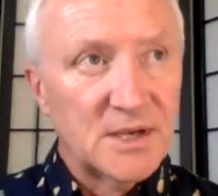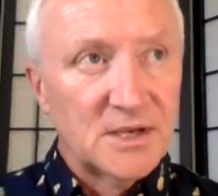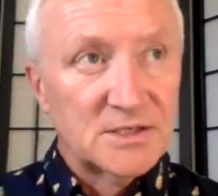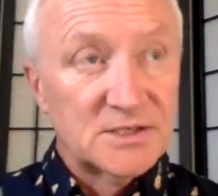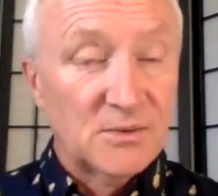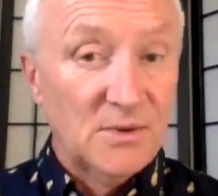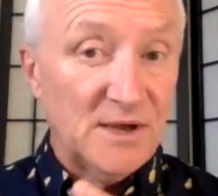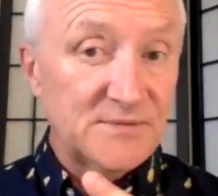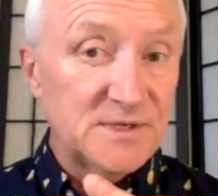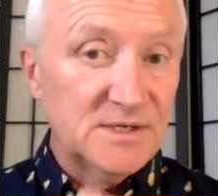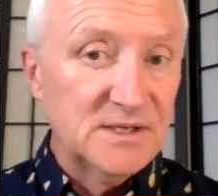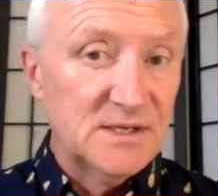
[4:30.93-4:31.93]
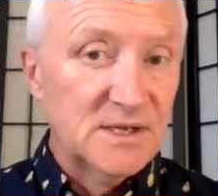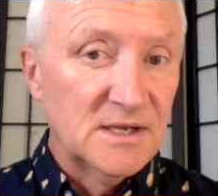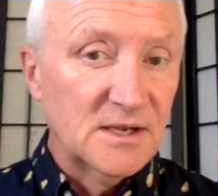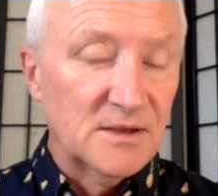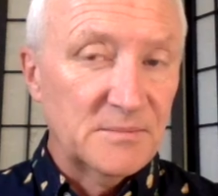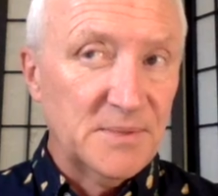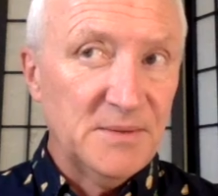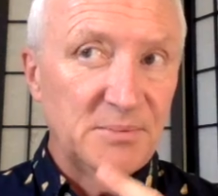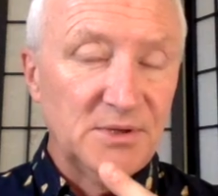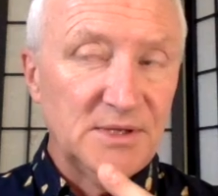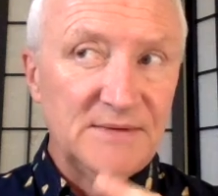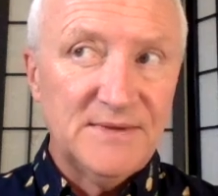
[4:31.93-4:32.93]
So often
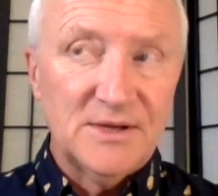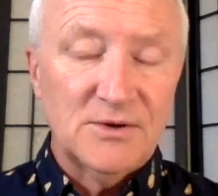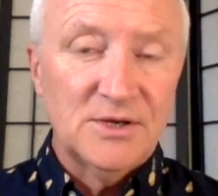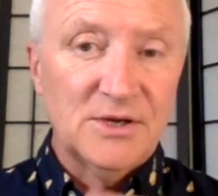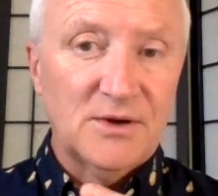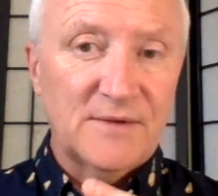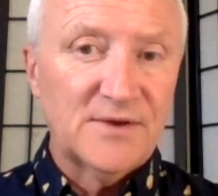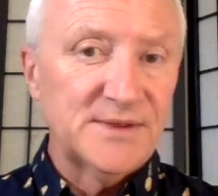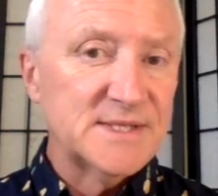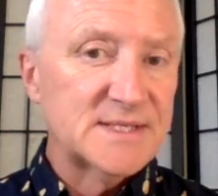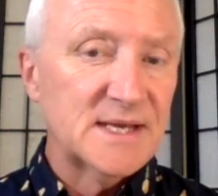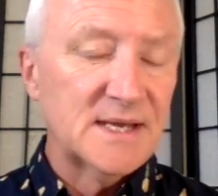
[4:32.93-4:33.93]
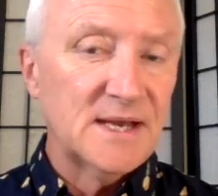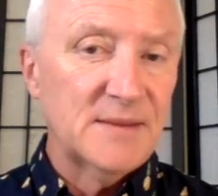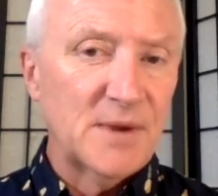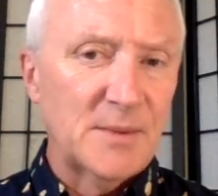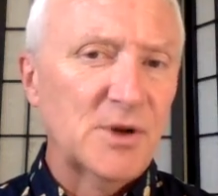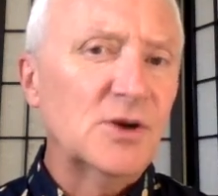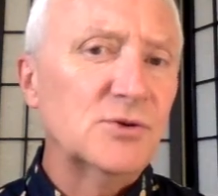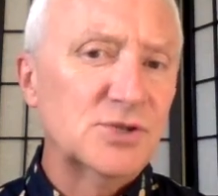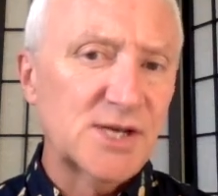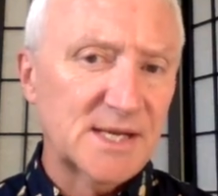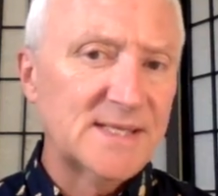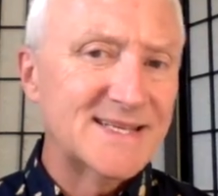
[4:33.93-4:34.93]
people leave and they go, I've got this, I'm going to go
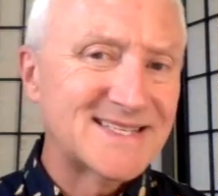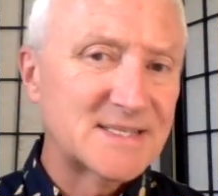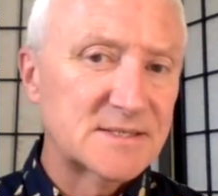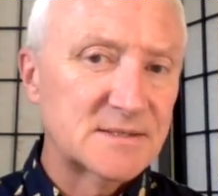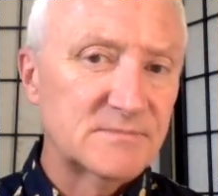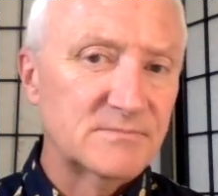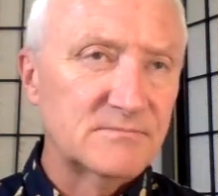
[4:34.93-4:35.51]
check this